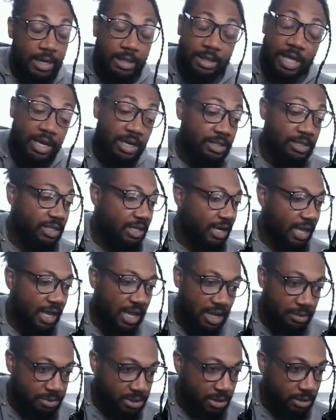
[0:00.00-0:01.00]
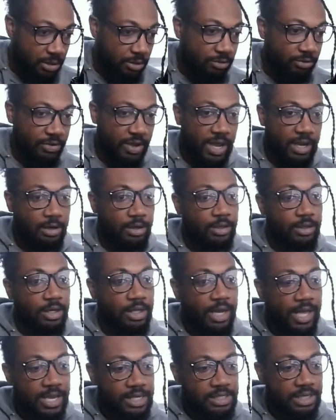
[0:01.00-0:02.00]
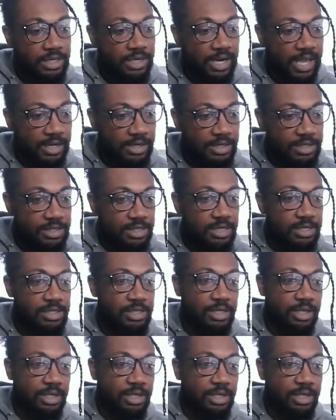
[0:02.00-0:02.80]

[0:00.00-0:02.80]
That is an absolute fact. Class analysis,